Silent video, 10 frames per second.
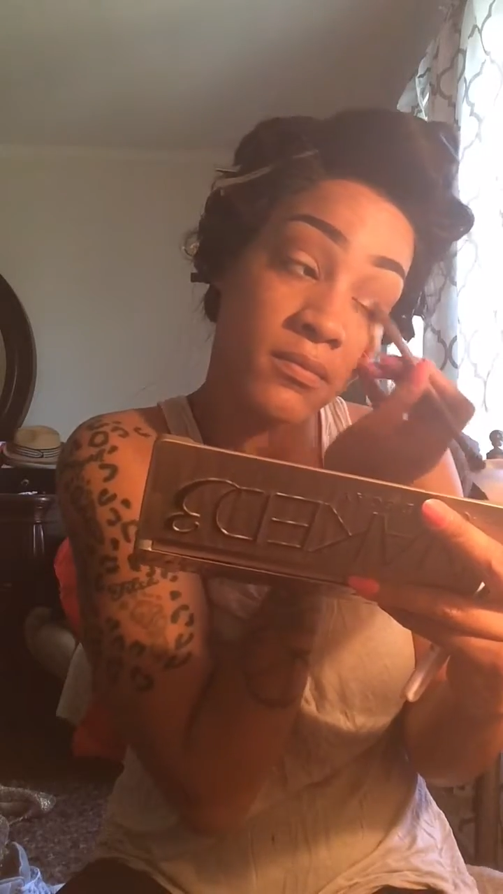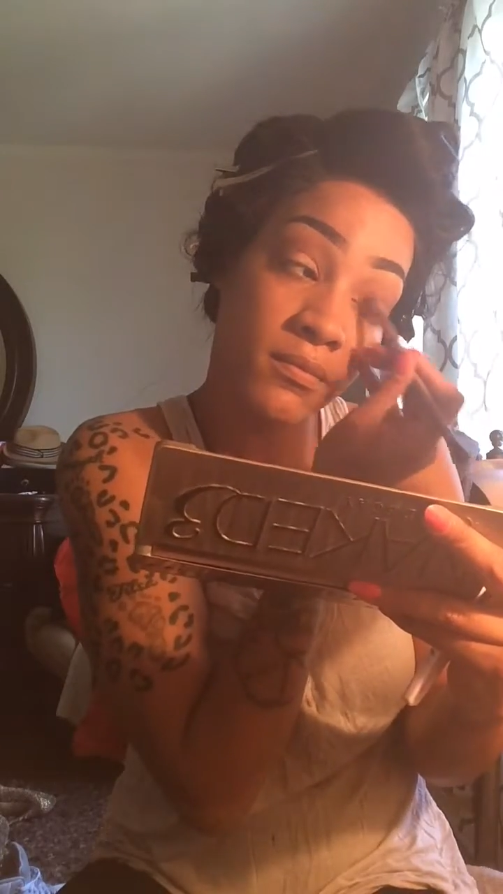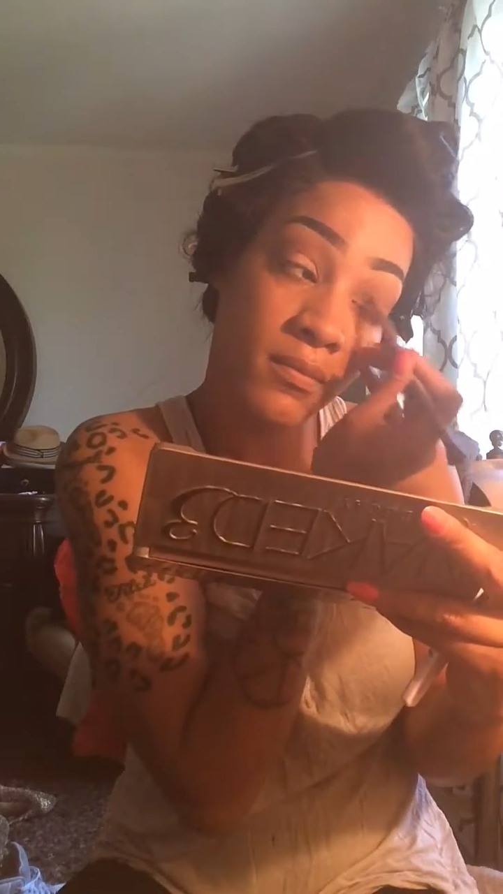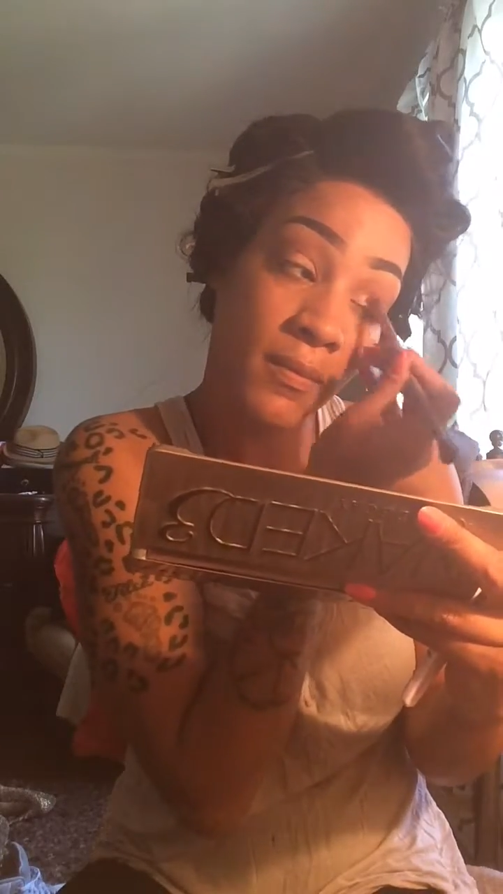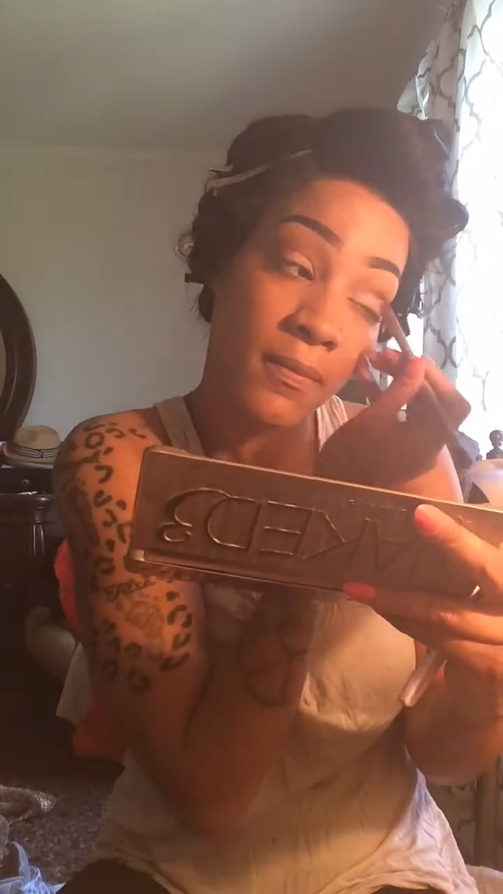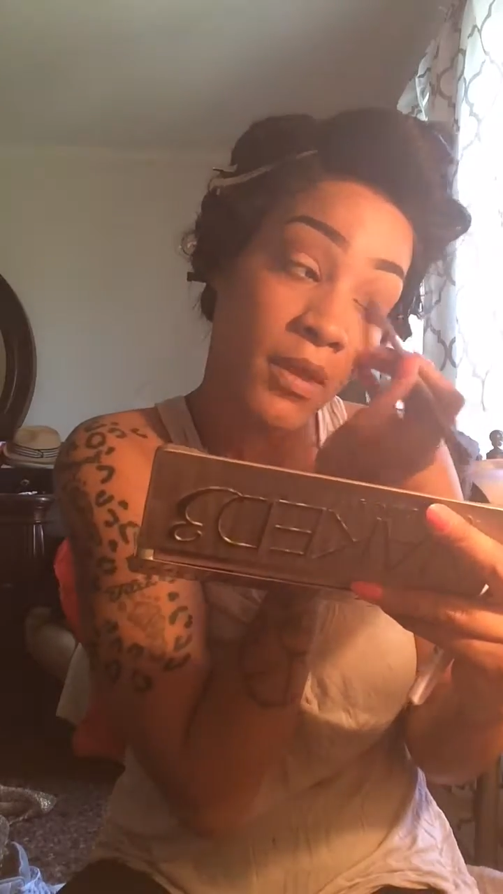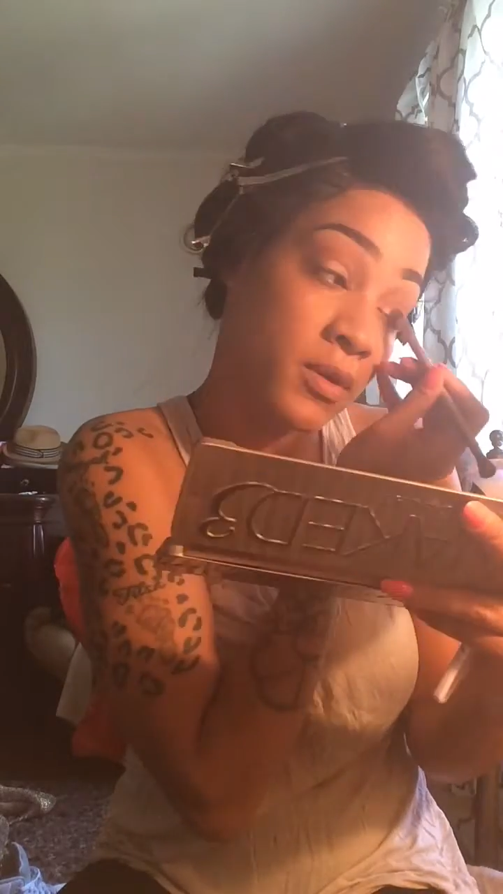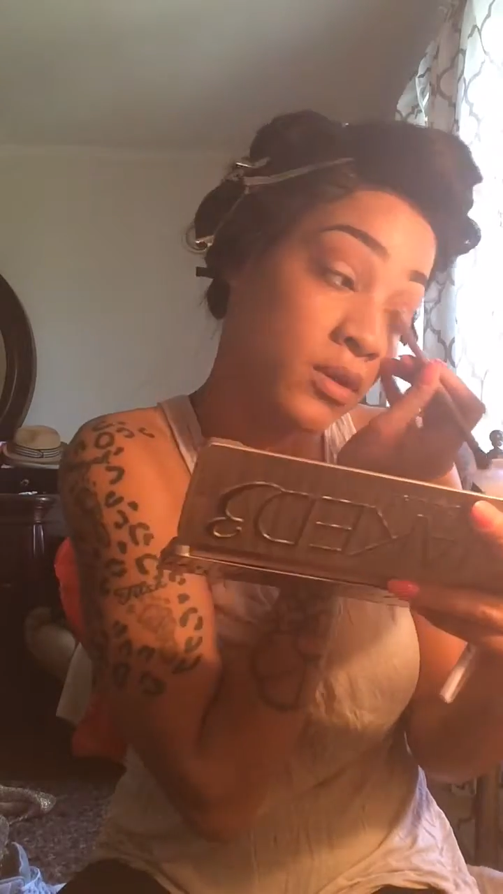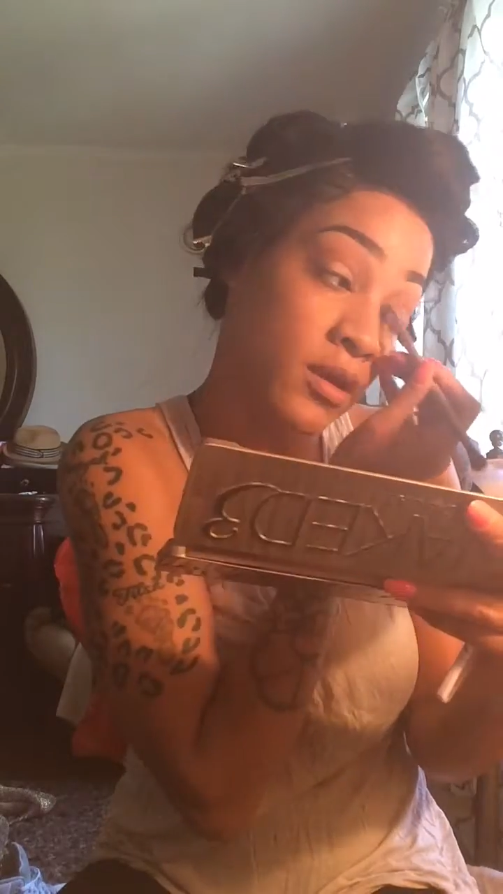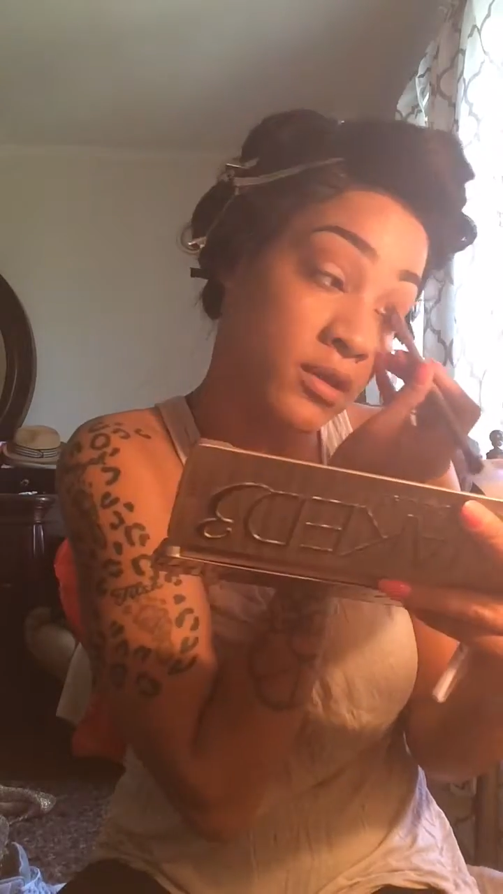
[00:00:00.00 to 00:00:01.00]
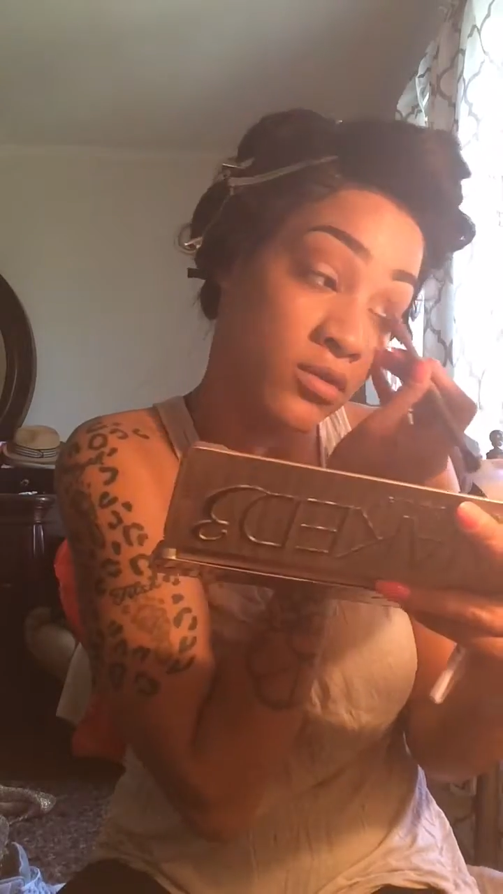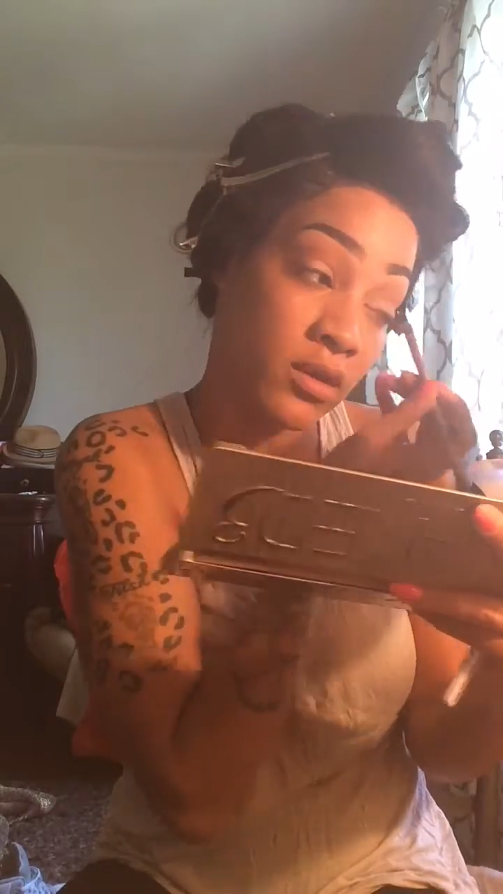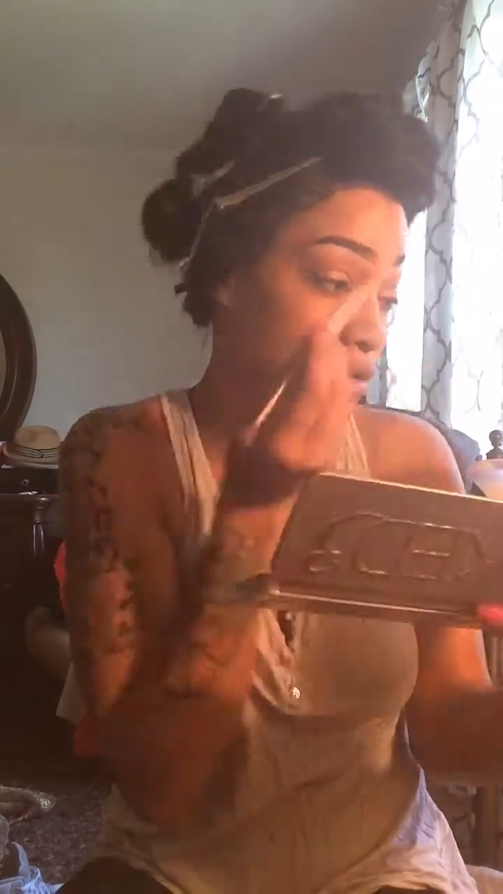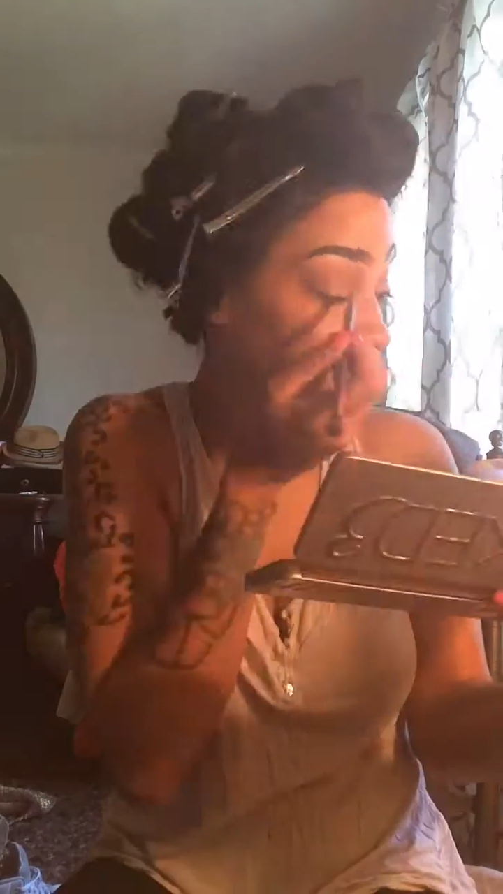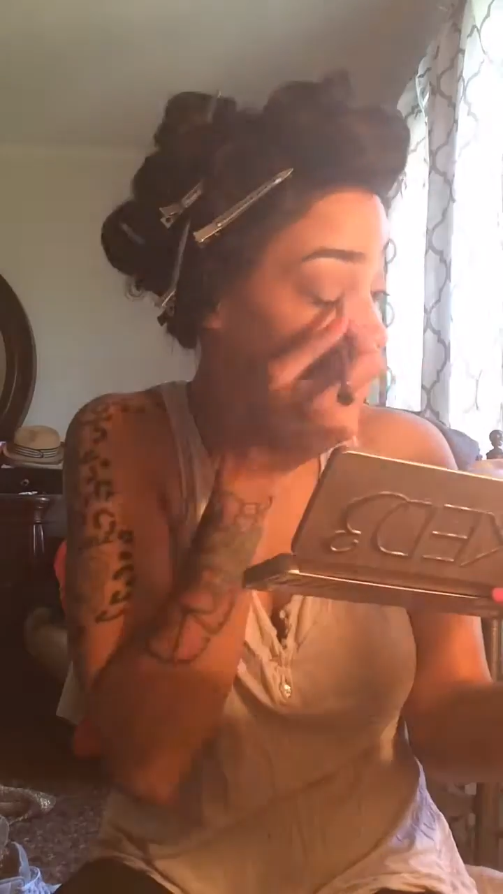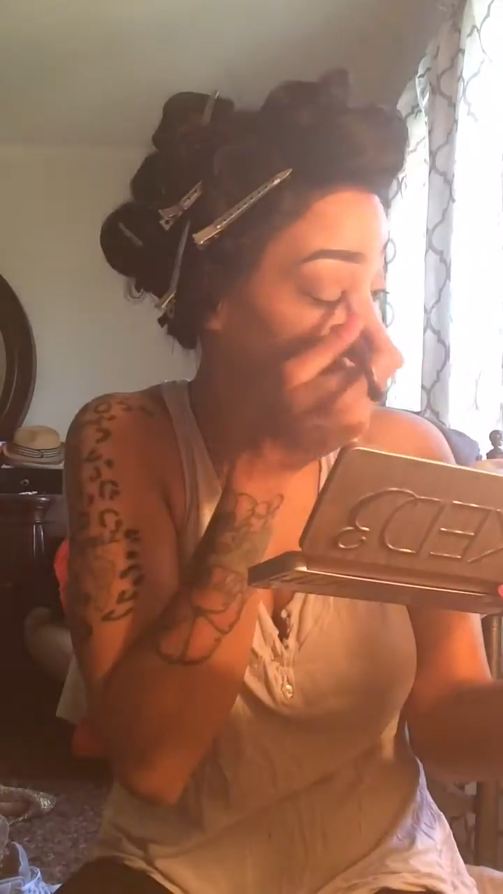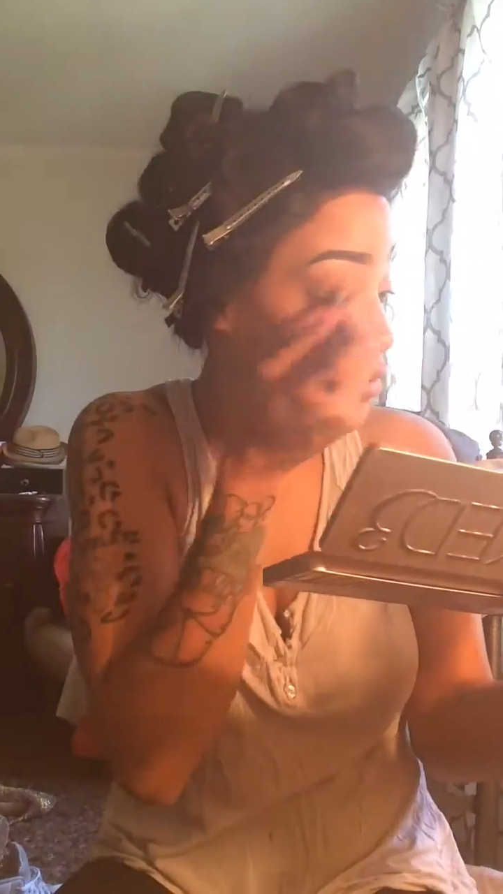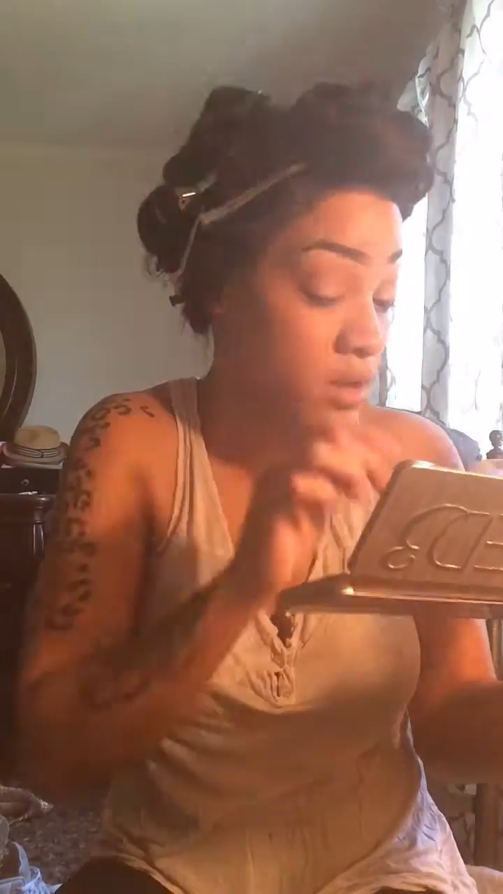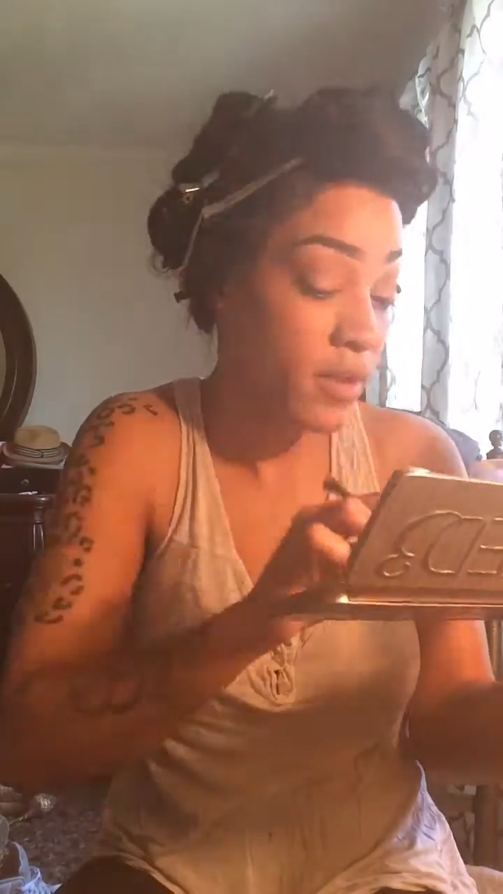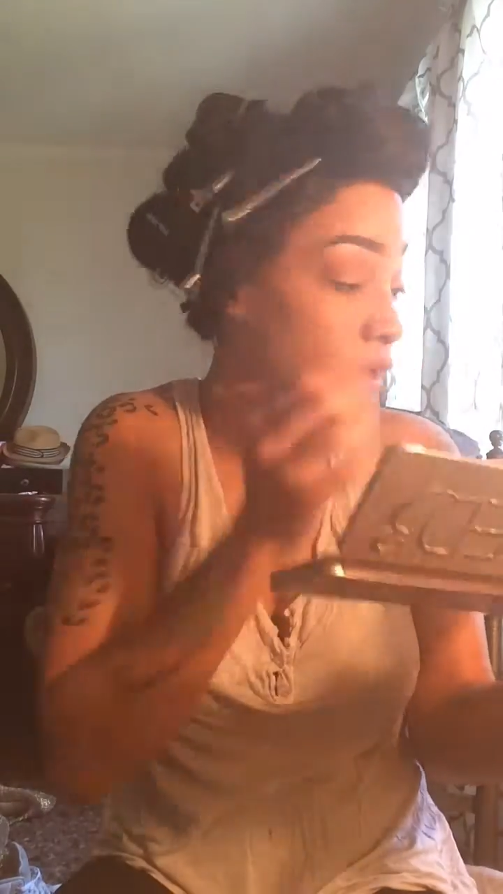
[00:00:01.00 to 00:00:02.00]
Naked 3 palette is the one
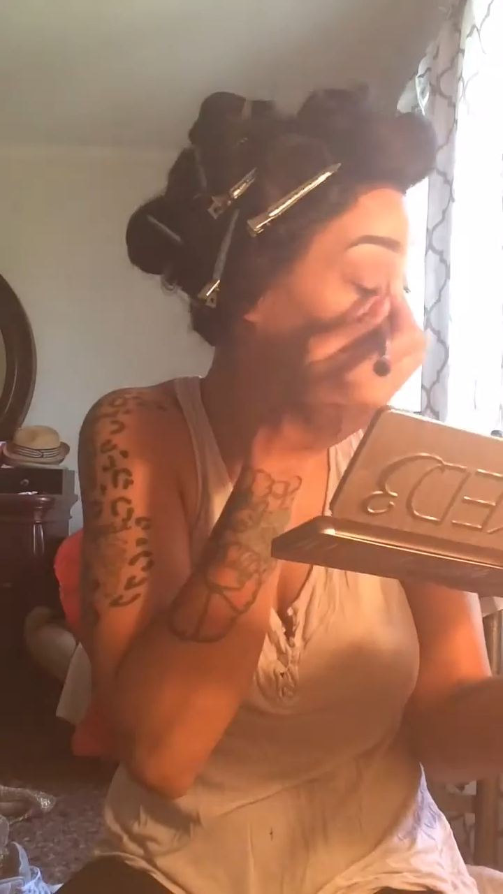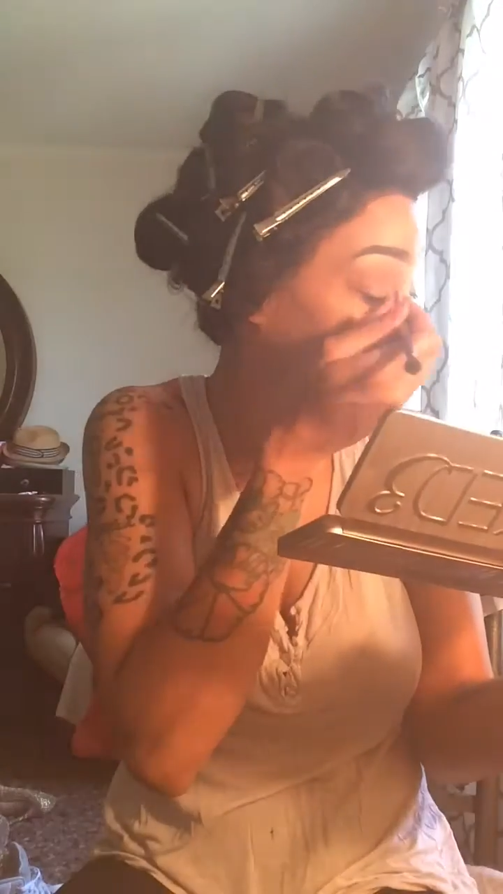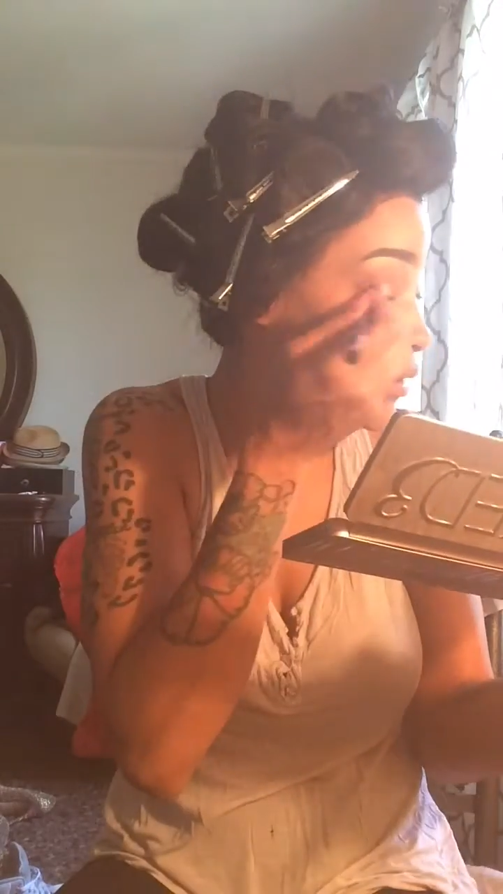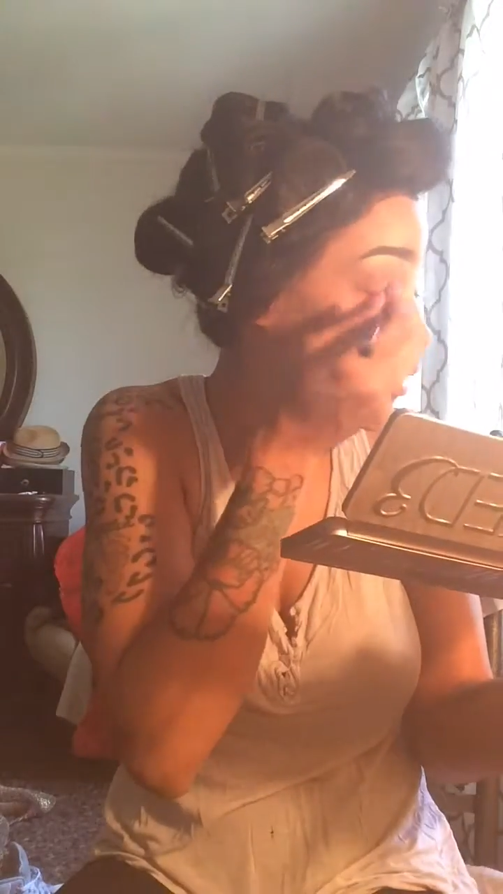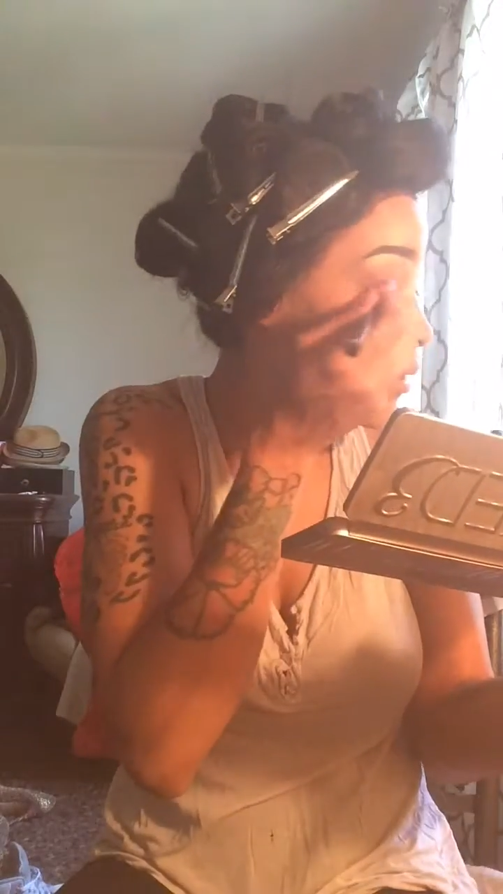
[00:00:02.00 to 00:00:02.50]
that this is.